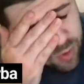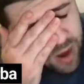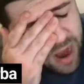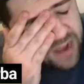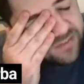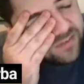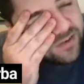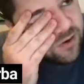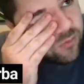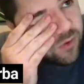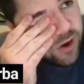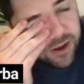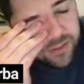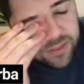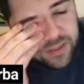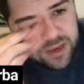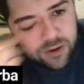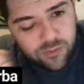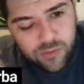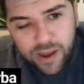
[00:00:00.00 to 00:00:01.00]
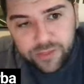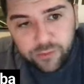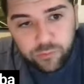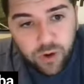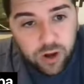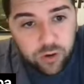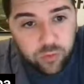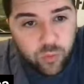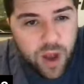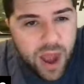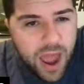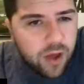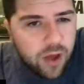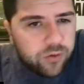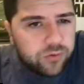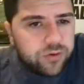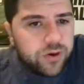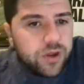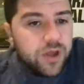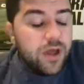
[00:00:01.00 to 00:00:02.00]
Nebraska where I think he ran the wrong
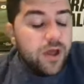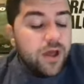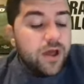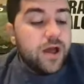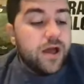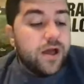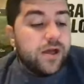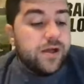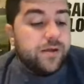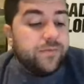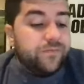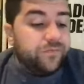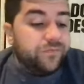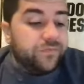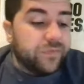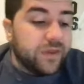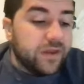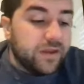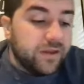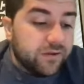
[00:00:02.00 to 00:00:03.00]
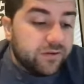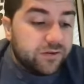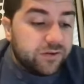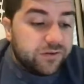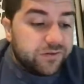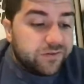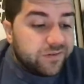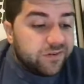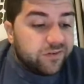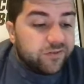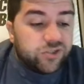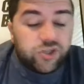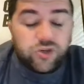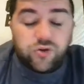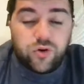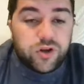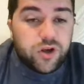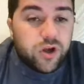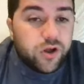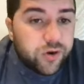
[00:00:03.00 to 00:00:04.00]
route, and
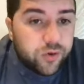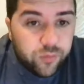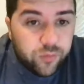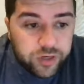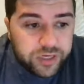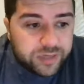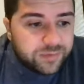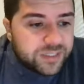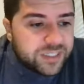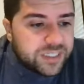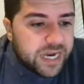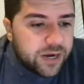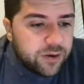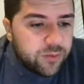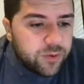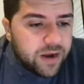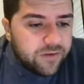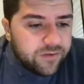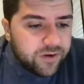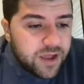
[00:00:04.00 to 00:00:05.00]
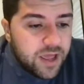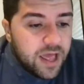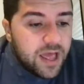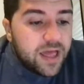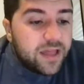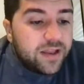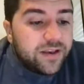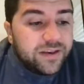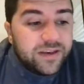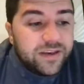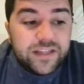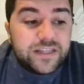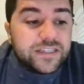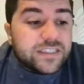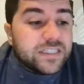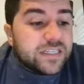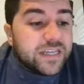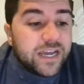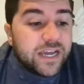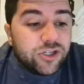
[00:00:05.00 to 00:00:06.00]
Shedeur called it a rookie mistake or whatever.
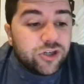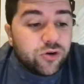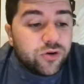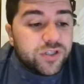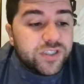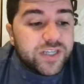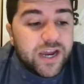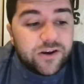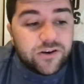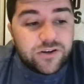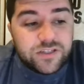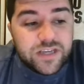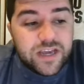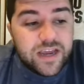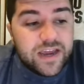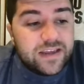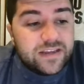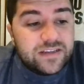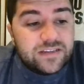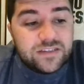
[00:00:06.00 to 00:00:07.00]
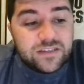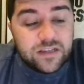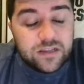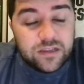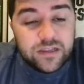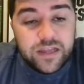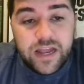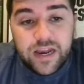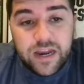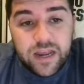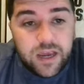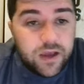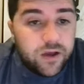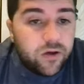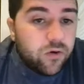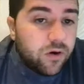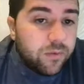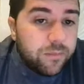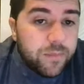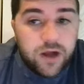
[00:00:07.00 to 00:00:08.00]
Needless to say, Shedeur Sanders is
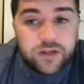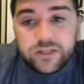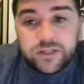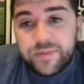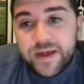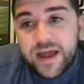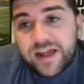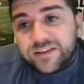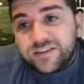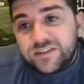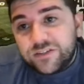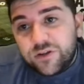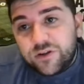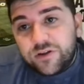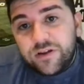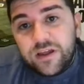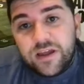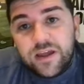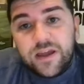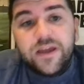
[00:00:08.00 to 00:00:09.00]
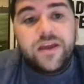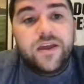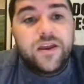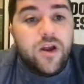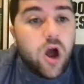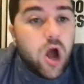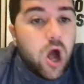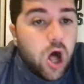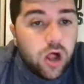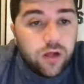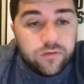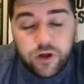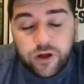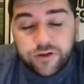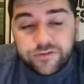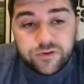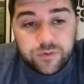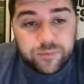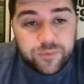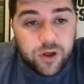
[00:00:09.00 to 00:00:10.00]
leading or among the best in all of
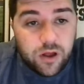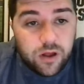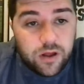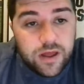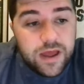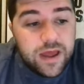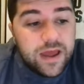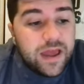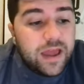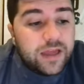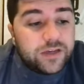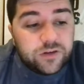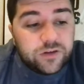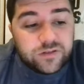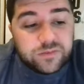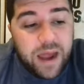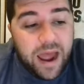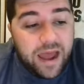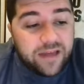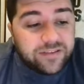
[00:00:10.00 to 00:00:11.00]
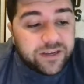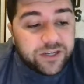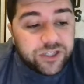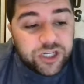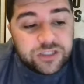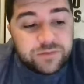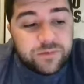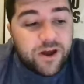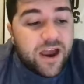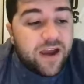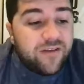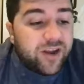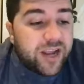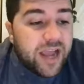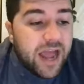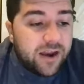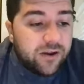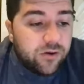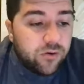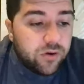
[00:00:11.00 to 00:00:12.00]
college football in terms of passing in just about every
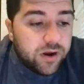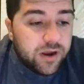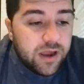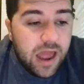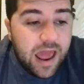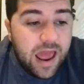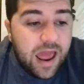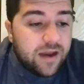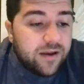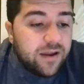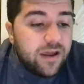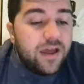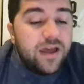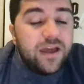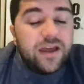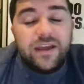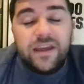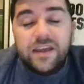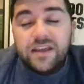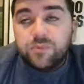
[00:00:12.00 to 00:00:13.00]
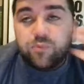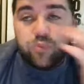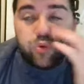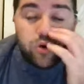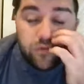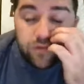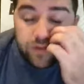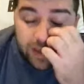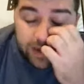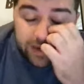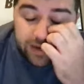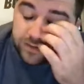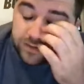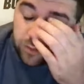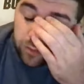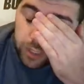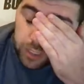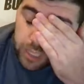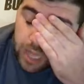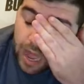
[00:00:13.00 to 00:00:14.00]
category. And he's proven that he's a
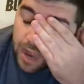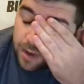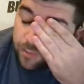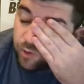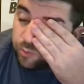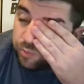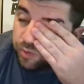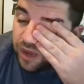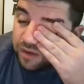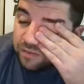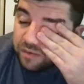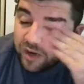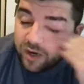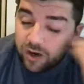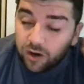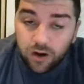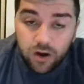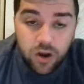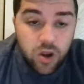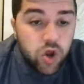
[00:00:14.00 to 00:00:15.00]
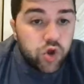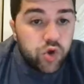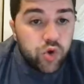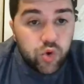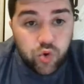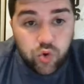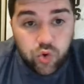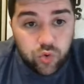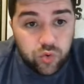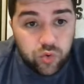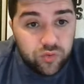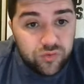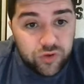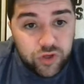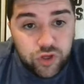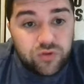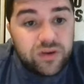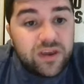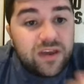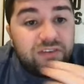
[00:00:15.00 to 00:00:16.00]
reliable playmaker who,
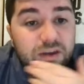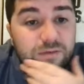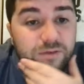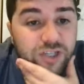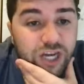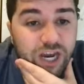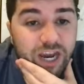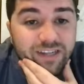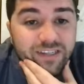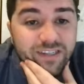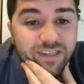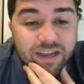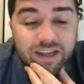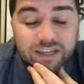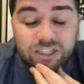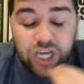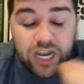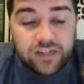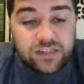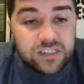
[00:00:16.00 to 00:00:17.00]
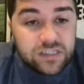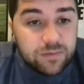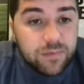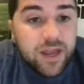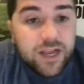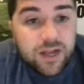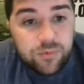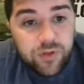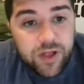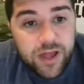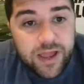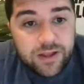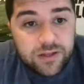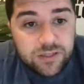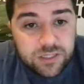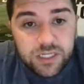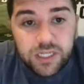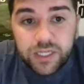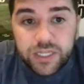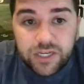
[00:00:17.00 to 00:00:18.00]
you give him a chance to make a play
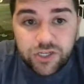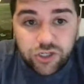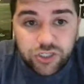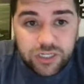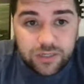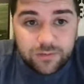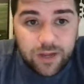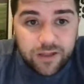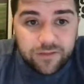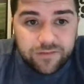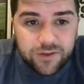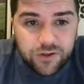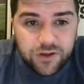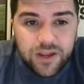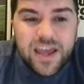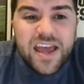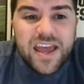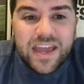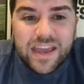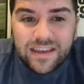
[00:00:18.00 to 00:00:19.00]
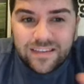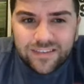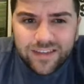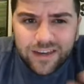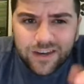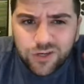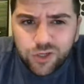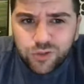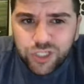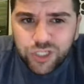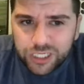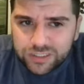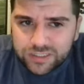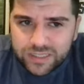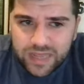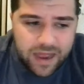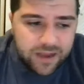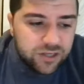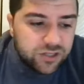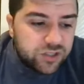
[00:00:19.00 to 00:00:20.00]
to lead your team down the field, he's going to do just
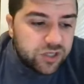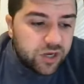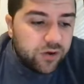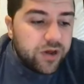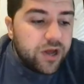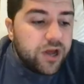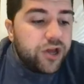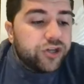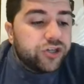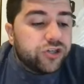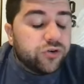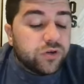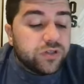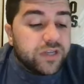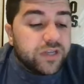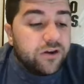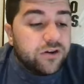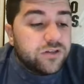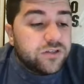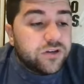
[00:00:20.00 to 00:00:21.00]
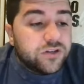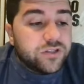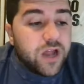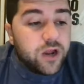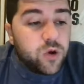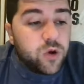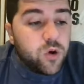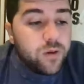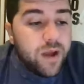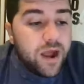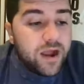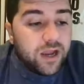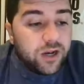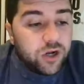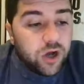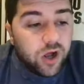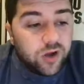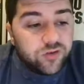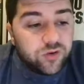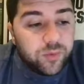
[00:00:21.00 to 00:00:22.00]
that. So Shedeur Sanders, there's not a quarterback in
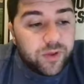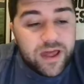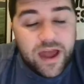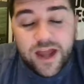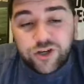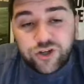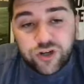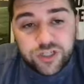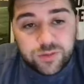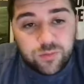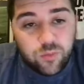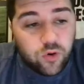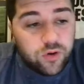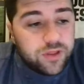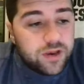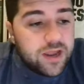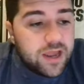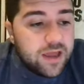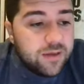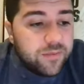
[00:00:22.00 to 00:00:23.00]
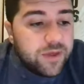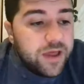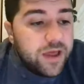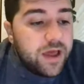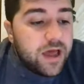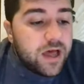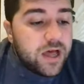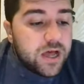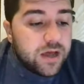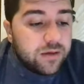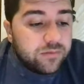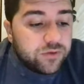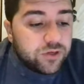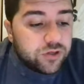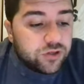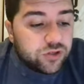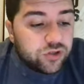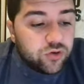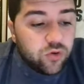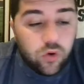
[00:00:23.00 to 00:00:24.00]
college football that I trust more than him to
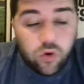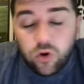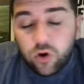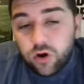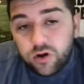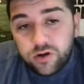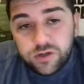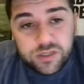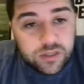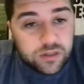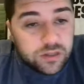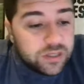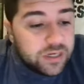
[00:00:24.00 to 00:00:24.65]
score, to